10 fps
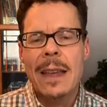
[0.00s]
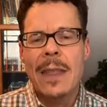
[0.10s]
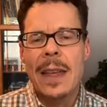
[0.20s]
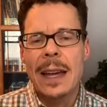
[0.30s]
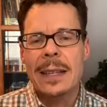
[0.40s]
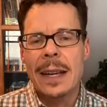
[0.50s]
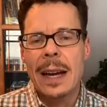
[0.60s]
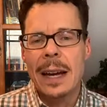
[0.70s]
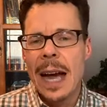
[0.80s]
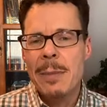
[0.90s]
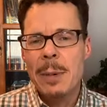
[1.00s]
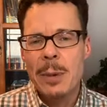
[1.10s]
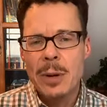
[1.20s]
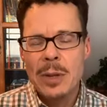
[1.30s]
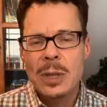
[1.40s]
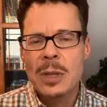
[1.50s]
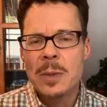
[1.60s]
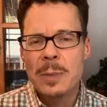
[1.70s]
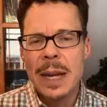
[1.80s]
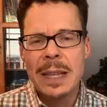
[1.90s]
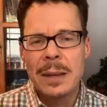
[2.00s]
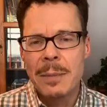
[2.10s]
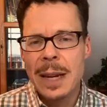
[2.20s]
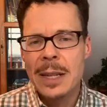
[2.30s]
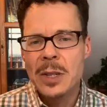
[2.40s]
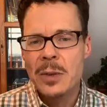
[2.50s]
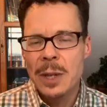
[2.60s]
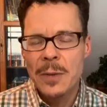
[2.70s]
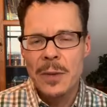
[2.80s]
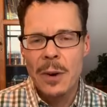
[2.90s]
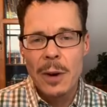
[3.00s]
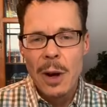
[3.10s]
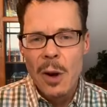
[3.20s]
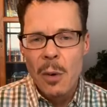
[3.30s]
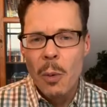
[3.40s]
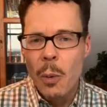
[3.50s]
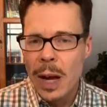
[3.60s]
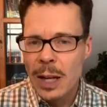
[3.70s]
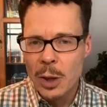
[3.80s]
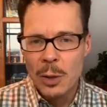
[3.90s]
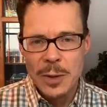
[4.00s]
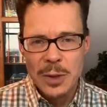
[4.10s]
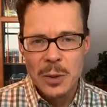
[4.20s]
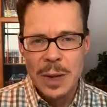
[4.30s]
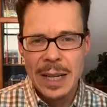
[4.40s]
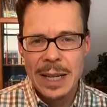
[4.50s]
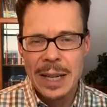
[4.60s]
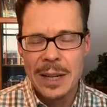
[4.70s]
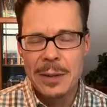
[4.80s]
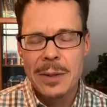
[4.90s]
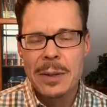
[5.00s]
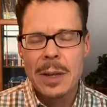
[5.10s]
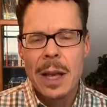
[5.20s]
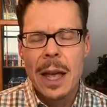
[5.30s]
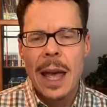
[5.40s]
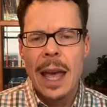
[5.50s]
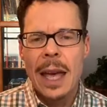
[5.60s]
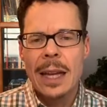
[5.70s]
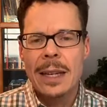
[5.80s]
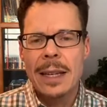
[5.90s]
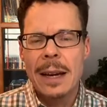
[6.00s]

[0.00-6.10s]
that I'm a person who's been in the ministry for well over 20 years. And